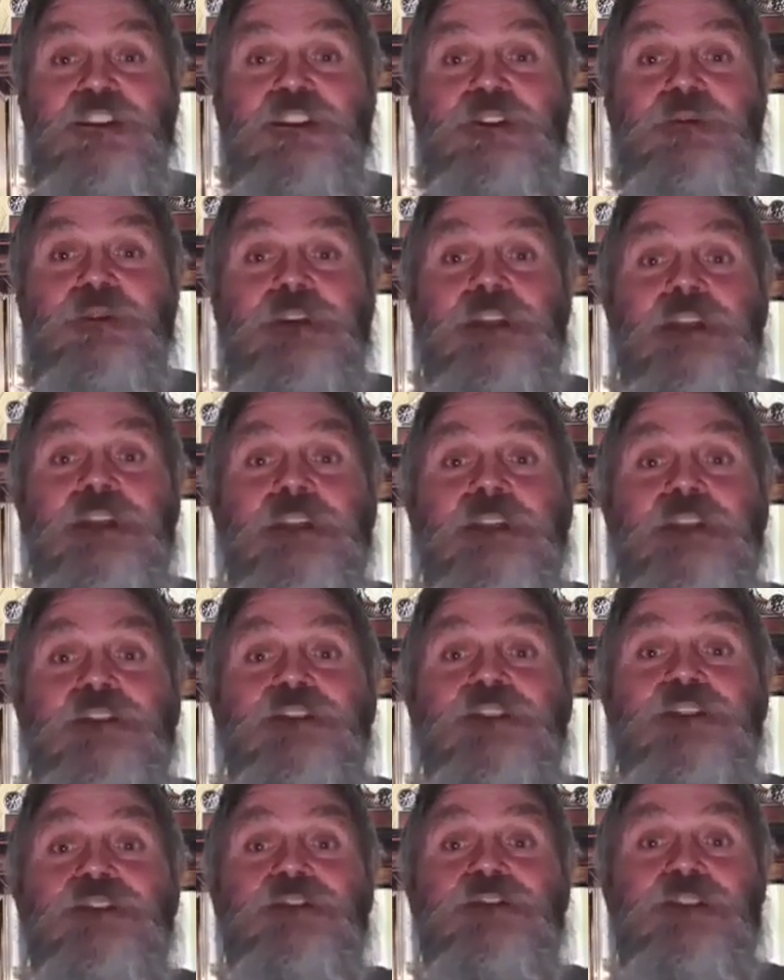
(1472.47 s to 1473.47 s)

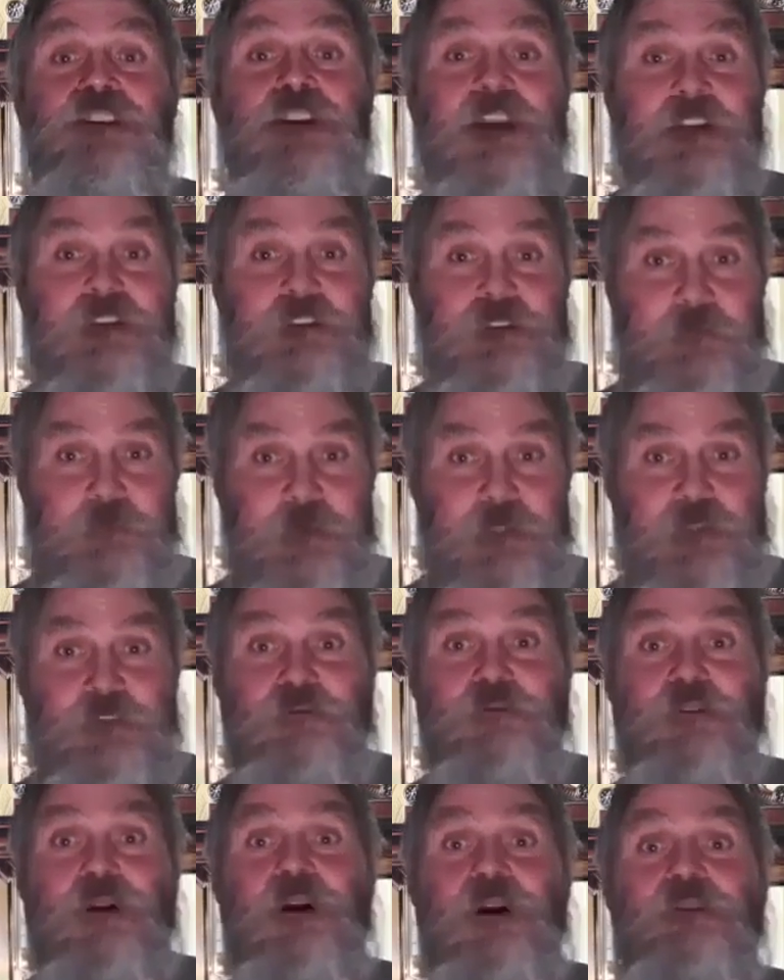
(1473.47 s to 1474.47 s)
Continuing to
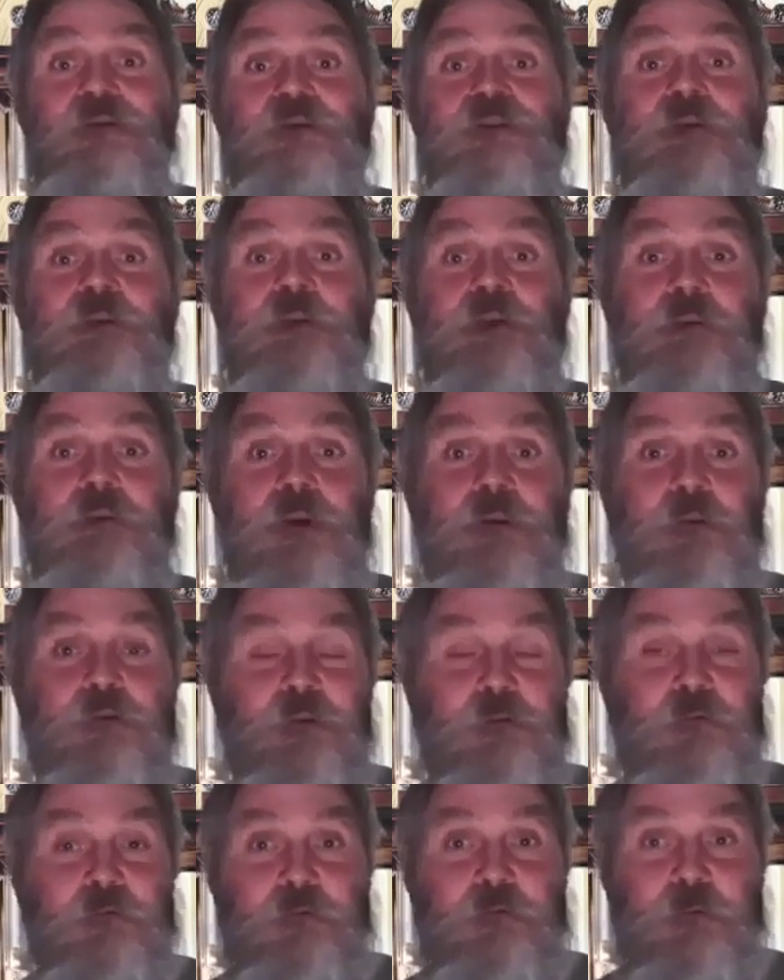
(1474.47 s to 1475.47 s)
change me, draw
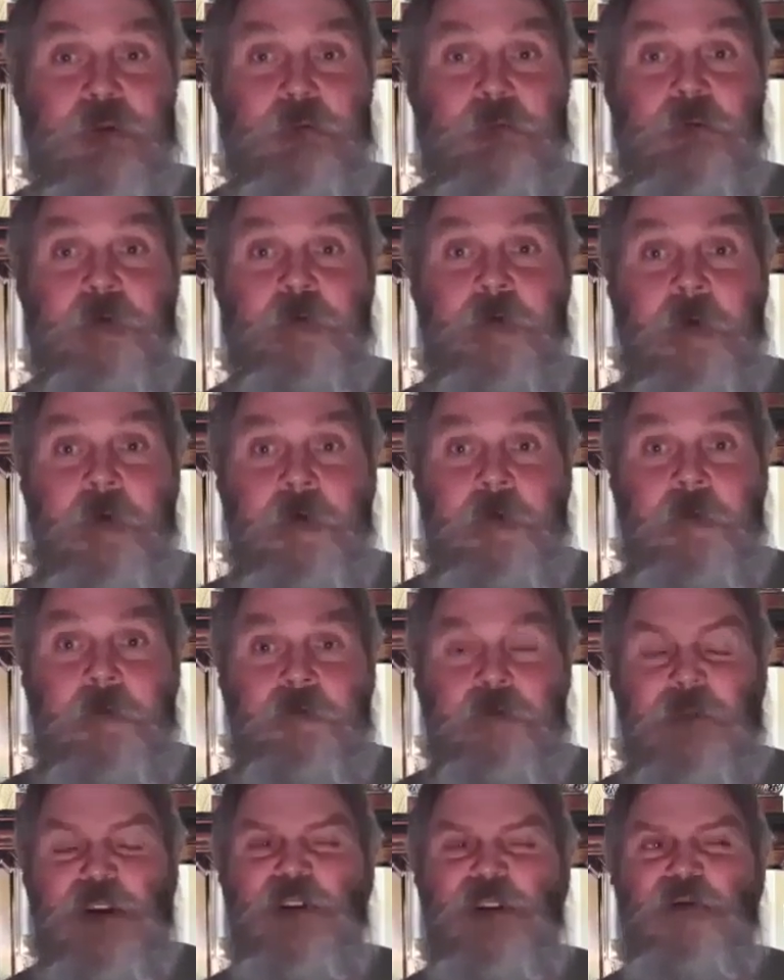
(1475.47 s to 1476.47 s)
some emotions from
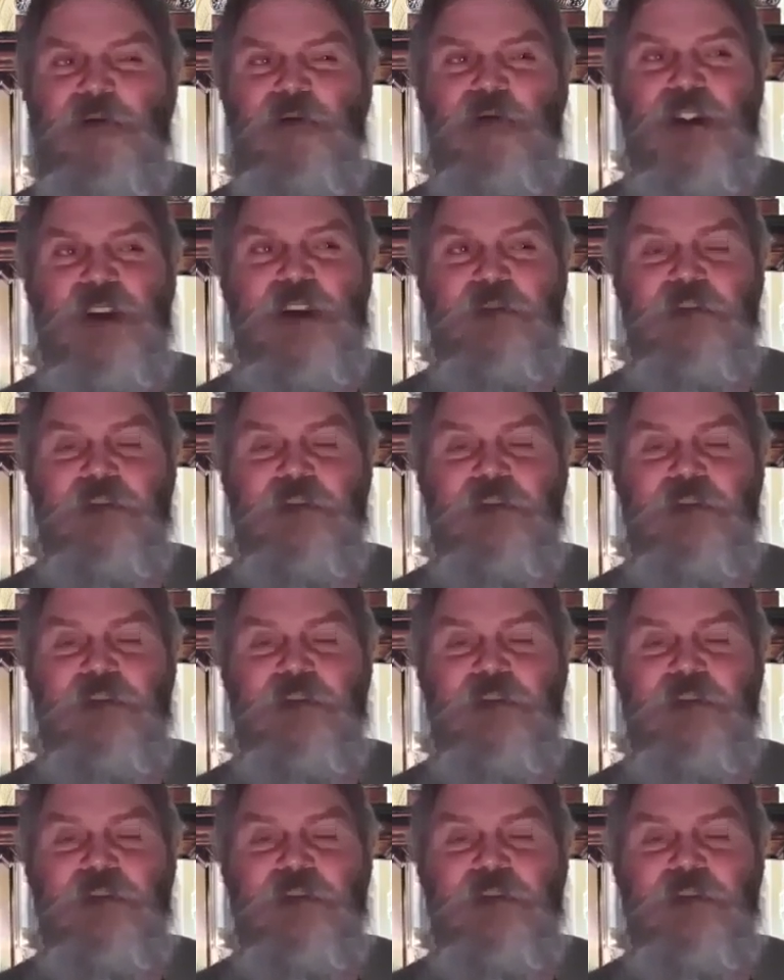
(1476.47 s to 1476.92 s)
it.